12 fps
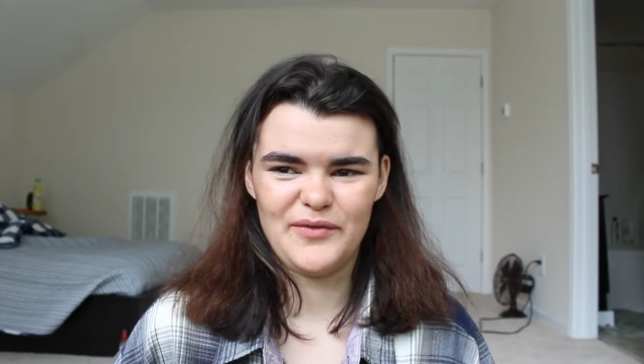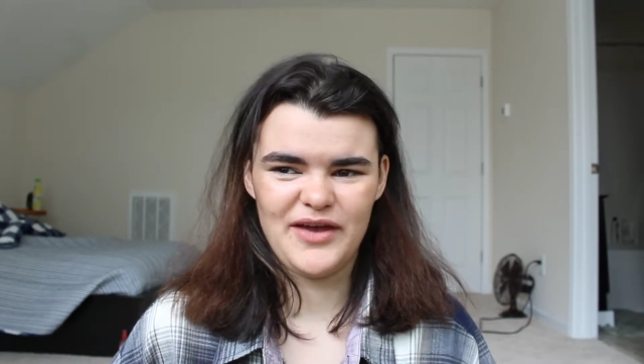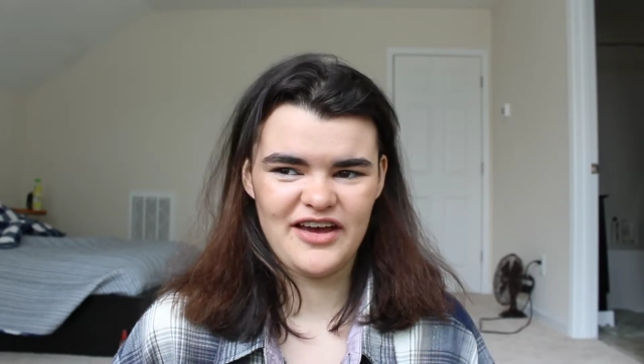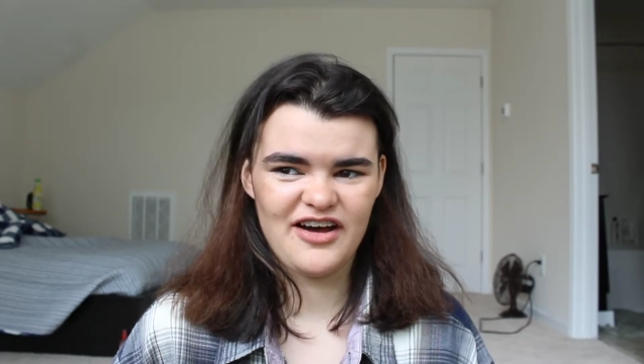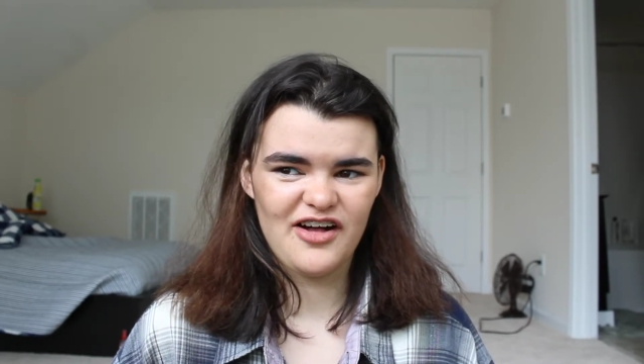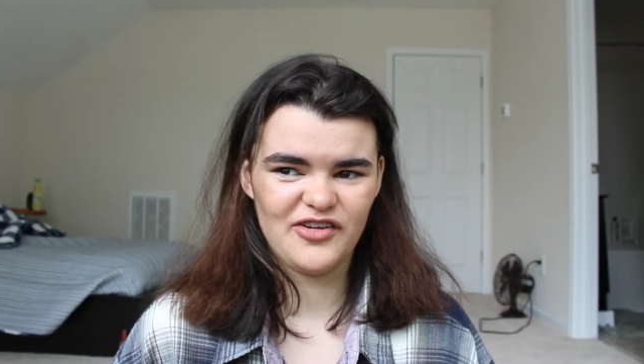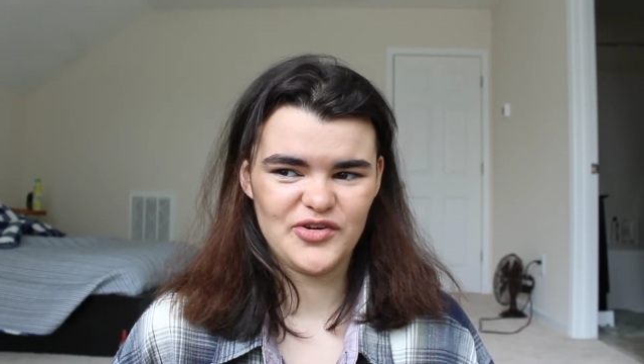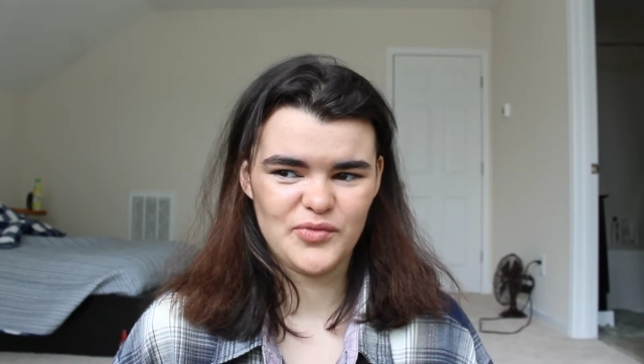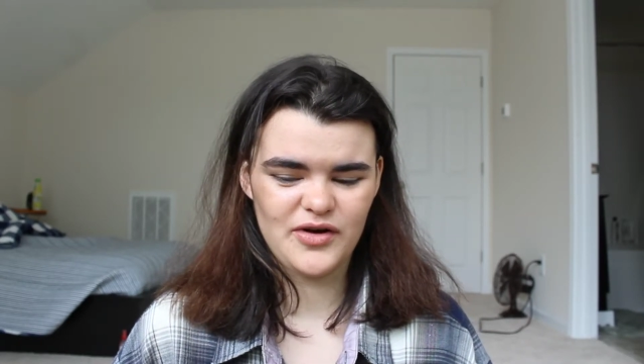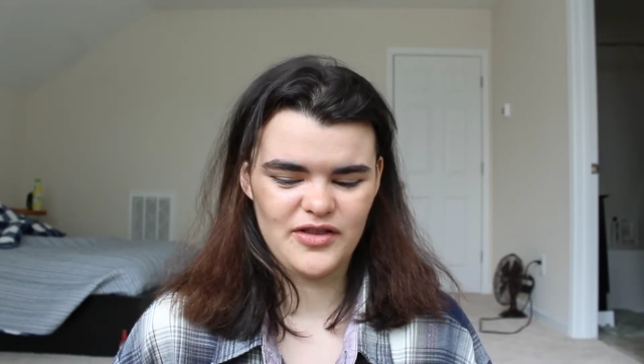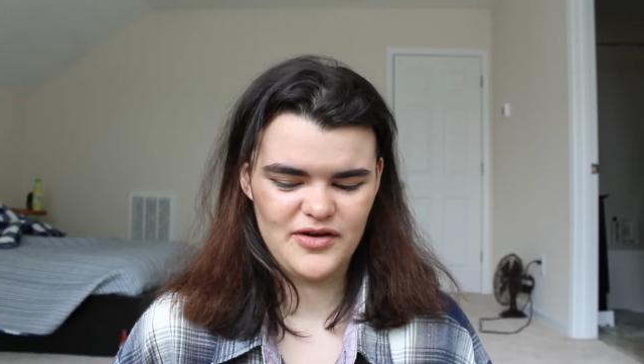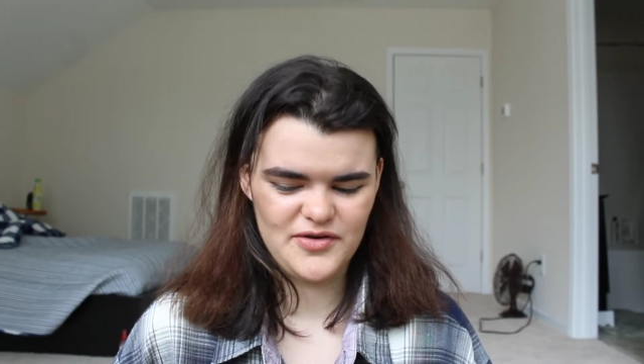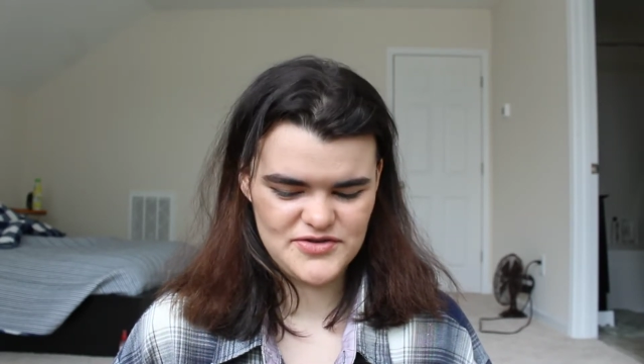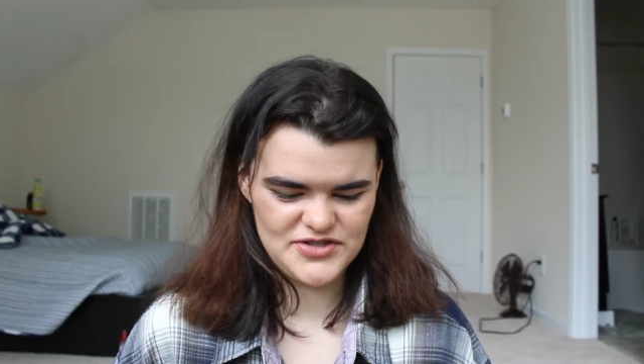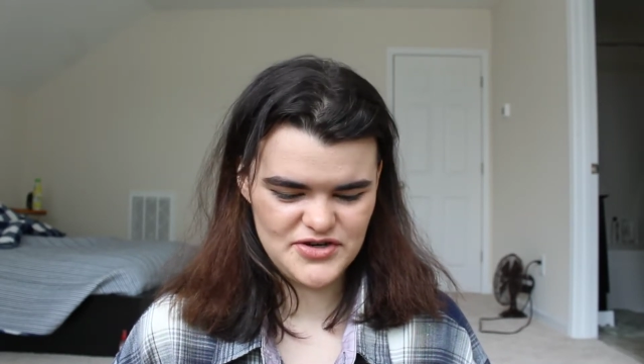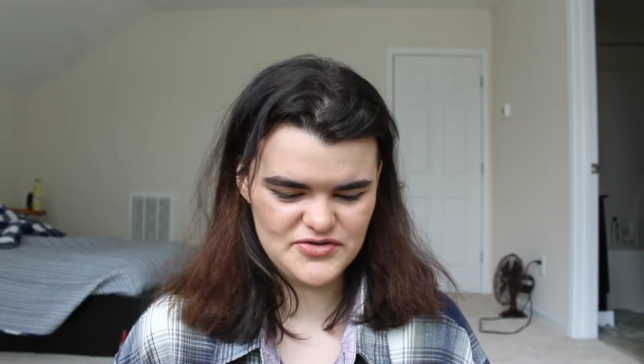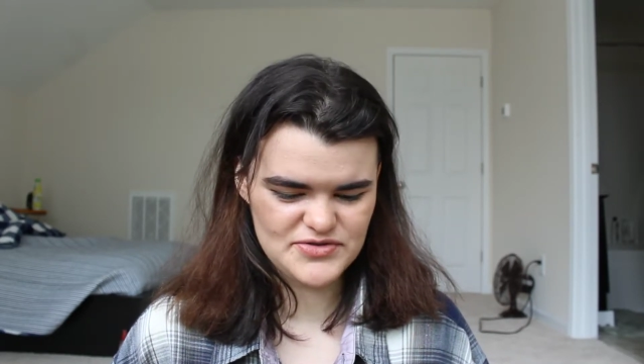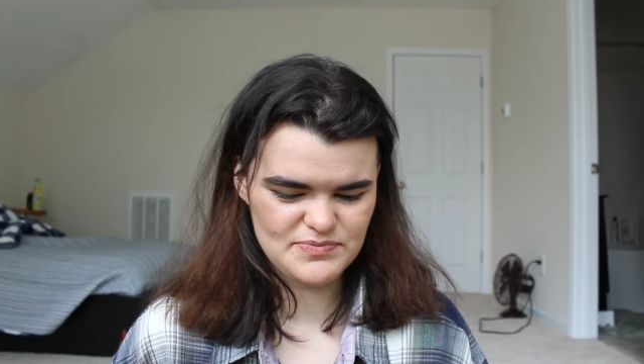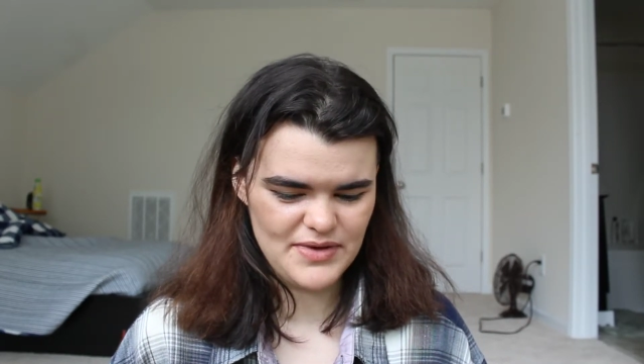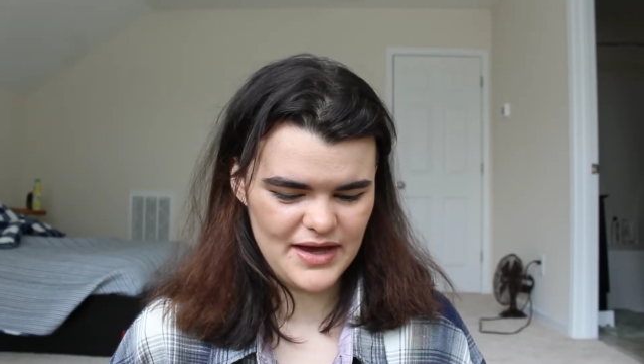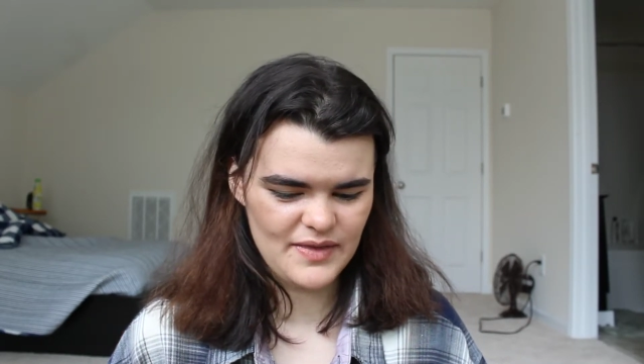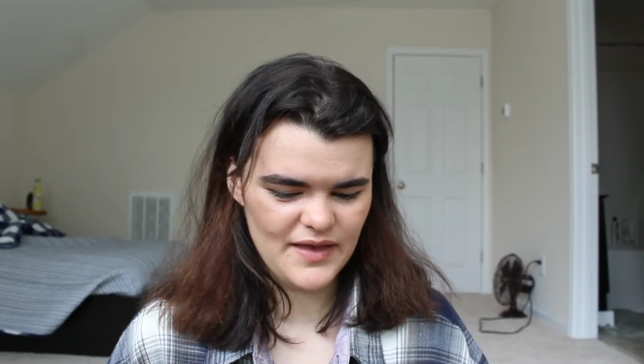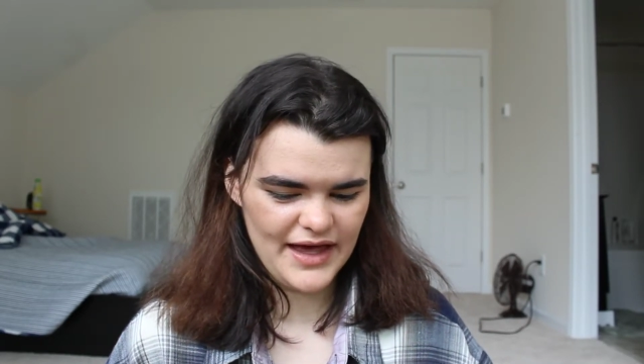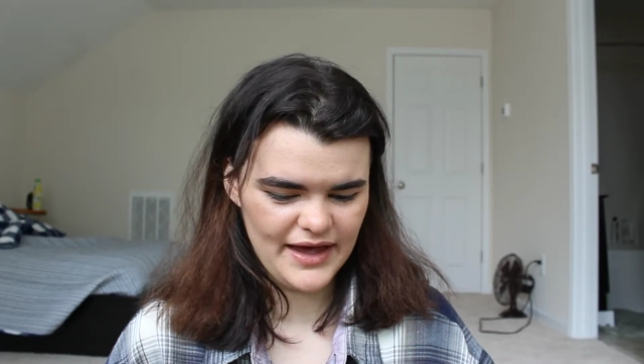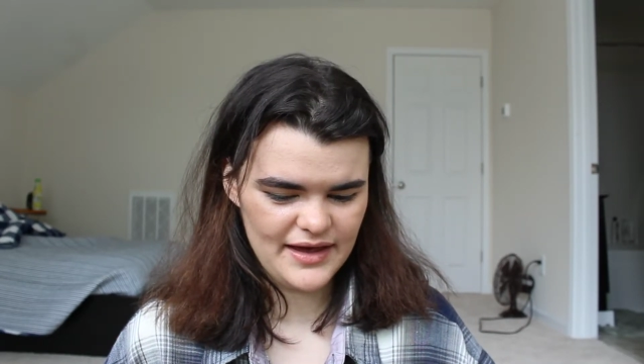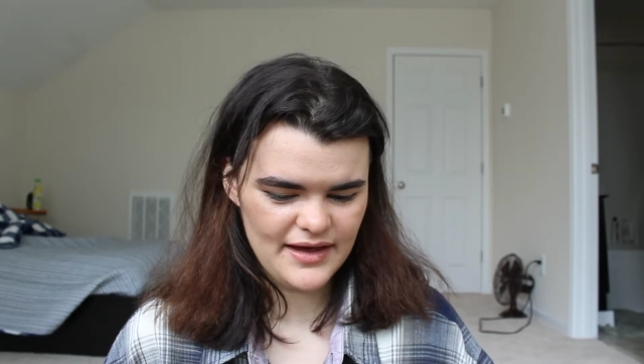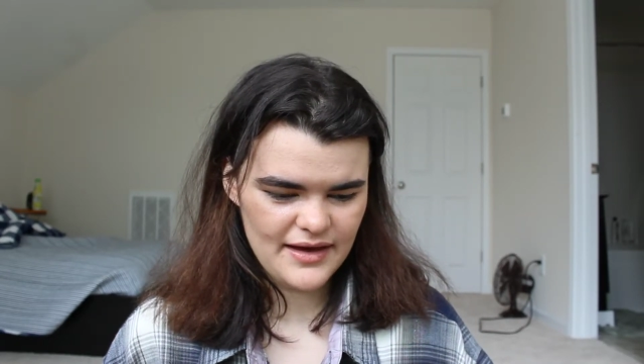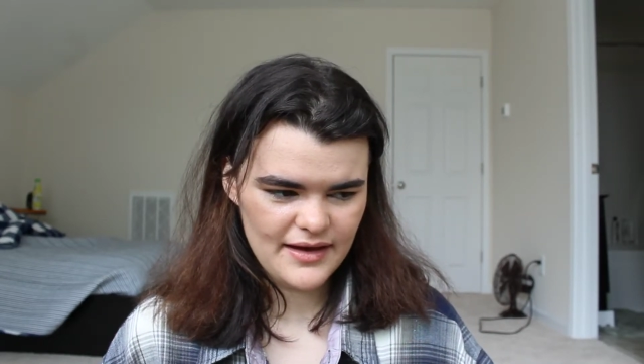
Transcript: we had colored one of those, you know those big like